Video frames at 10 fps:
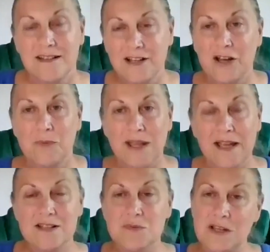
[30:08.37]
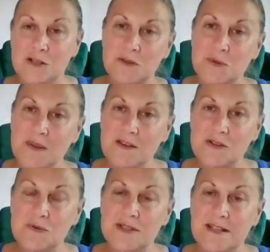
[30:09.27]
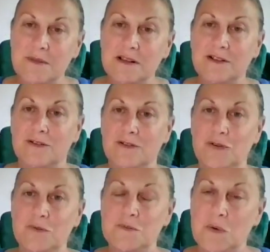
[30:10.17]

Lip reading: You know, we can switch between the two stimulant groups,